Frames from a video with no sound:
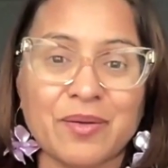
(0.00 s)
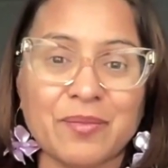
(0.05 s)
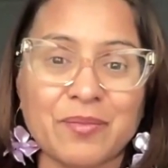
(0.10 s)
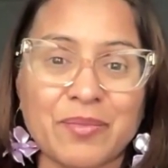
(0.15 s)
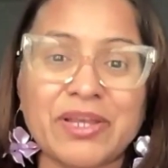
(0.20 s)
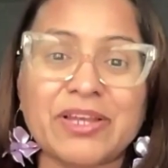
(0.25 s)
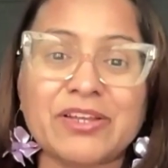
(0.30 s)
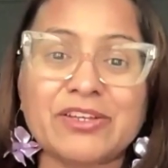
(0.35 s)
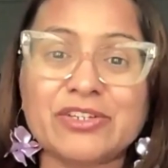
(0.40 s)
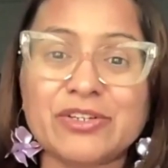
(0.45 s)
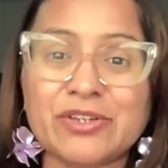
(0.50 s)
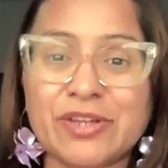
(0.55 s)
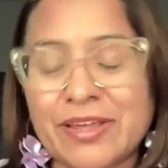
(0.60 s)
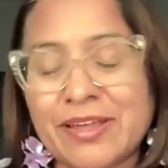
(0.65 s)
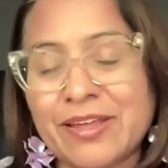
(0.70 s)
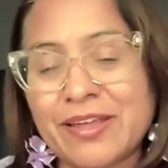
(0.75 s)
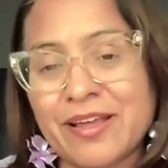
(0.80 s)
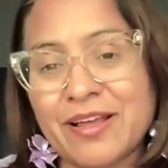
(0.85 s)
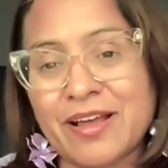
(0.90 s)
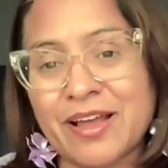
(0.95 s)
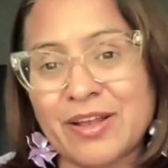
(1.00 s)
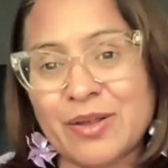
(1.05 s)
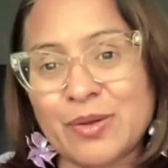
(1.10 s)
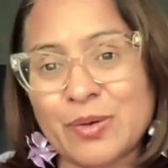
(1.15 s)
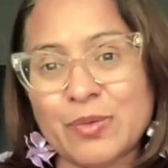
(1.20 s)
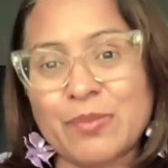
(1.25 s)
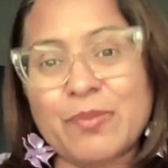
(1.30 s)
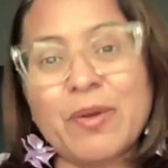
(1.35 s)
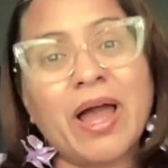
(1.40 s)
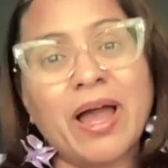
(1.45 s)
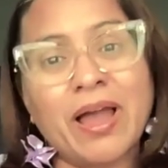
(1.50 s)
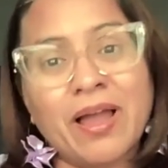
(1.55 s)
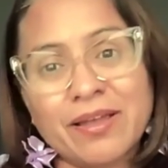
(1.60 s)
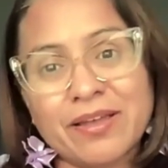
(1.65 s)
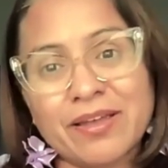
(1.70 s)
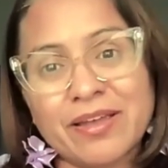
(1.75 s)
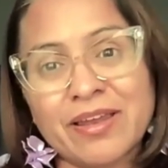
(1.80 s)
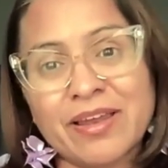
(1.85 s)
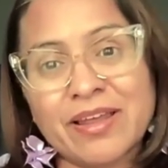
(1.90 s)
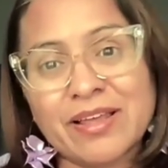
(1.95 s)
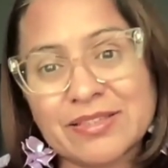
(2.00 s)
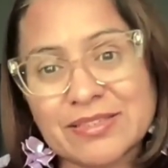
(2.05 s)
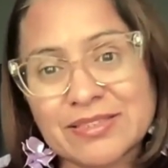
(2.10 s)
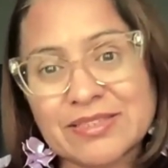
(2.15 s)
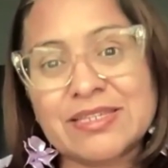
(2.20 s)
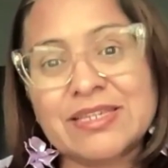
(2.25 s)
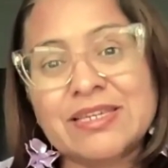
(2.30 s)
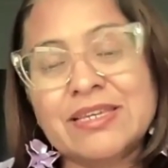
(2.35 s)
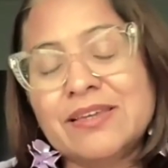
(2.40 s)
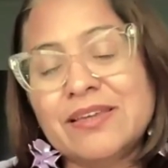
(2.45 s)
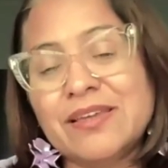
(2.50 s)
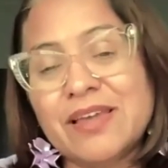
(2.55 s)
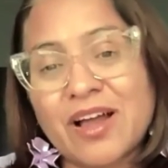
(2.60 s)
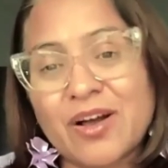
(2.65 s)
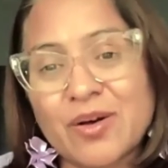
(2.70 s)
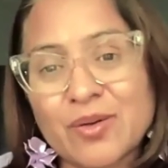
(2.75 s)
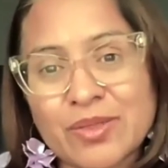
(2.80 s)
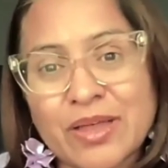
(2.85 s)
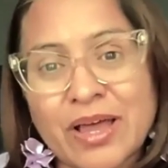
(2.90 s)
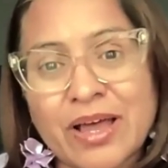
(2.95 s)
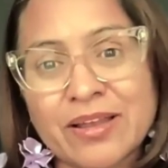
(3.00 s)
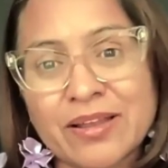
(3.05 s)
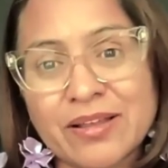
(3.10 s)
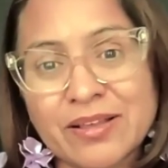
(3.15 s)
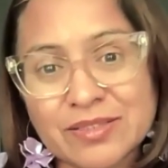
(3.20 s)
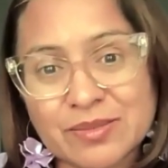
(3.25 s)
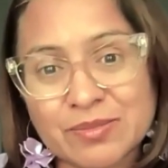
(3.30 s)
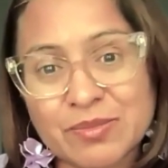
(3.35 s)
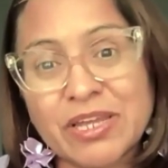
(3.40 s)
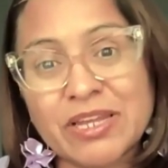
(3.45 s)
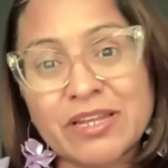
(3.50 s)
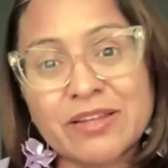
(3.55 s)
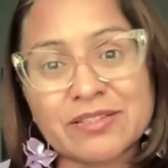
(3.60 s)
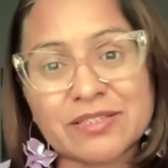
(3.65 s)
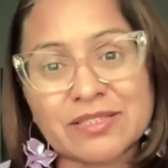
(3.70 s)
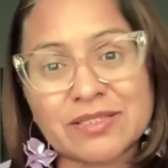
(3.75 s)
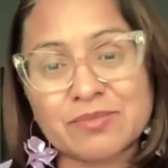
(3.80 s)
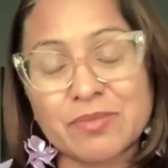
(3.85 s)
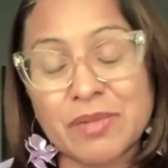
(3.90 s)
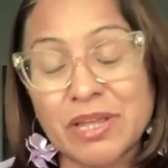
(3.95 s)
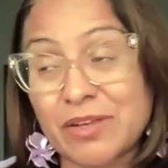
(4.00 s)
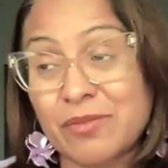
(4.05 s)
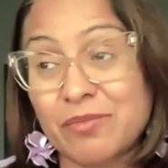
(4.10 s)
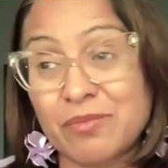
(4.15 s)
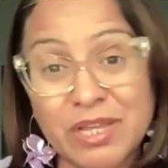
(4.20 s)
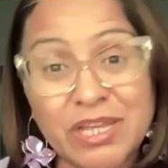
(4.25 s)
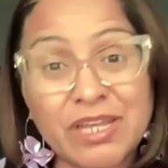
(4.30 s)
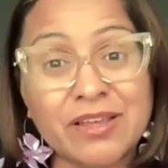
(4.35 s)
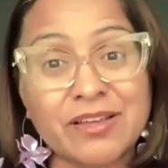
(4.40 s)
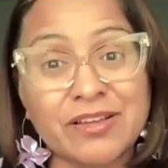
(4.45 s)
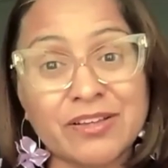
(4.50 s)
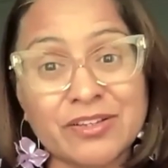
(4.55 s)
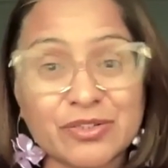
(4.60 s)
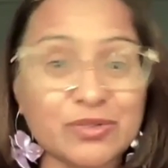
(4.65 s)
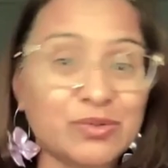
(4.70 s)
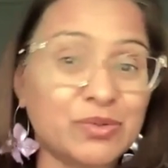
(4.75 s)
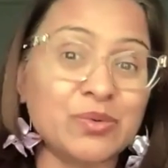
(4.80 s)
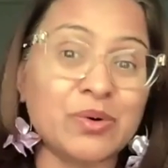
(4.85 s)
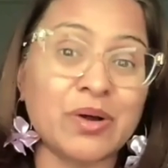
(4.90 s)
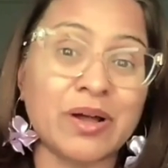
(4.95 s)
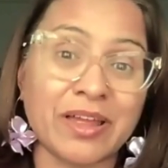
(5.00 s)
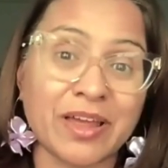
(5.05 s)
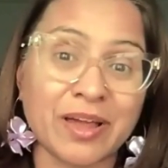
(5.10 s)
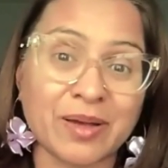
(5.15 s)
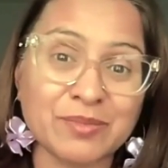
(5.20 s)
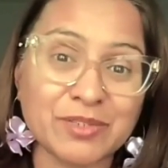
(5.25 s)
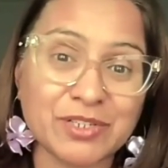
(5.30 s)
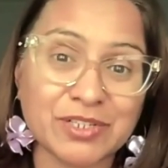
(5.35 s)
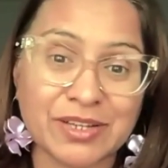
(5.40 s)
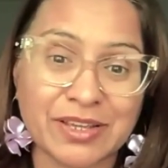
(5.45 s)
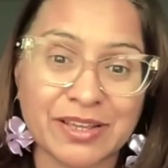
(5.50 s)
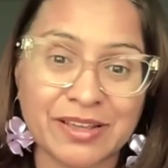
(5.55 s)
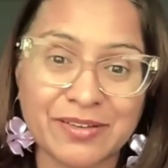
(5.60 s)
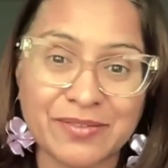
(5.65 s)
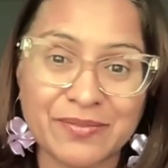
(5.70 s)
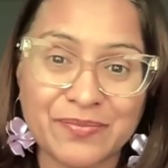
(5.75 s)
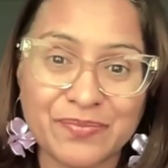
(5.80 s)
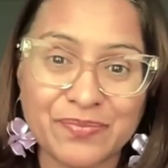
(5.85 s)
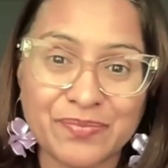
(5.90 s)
But today I look back and I see how that has made me into who I am today.